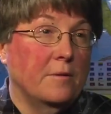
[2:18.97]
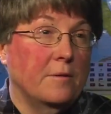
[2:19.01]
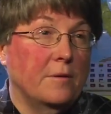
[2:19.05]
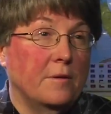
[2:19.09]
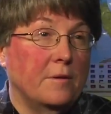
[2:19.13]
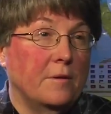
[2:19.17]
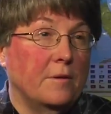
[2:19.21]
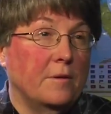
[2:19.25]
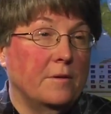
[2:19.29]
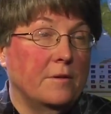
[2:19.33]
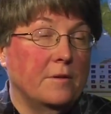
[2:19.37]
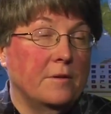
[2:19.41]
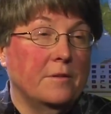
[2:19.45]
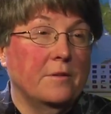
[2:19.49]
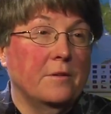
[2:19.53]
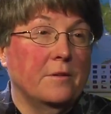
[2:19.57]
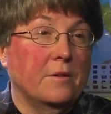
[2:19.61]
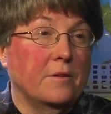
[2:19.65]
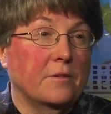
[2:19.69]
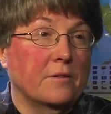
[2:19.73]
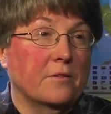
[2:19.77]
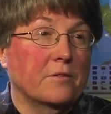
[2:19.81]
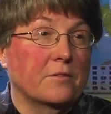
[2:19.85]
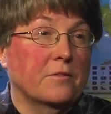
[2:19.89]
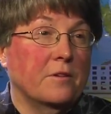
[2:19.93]
on
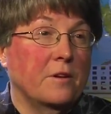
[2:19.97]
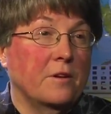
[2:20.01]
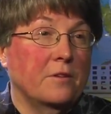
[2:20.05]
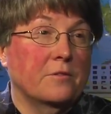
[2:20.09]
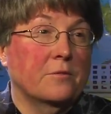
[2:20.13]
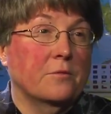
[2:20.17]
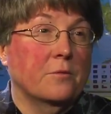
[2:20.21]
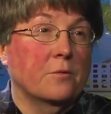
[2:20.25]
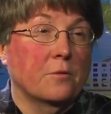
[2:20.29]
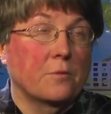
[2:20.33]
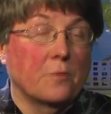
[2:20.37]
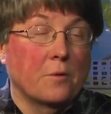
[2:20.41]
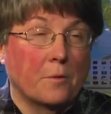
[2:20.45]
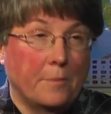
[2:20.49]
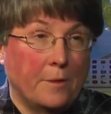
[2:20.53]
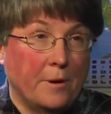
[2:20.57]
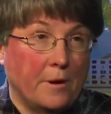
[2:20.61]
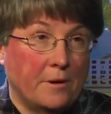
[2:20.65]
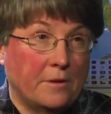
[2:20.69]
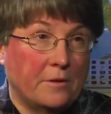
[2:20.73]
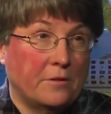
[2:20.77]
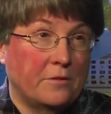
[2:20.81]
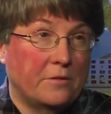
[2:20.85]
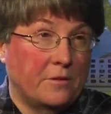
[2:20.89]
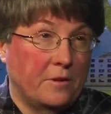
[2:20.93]
his high school
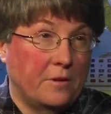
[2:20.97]
robotics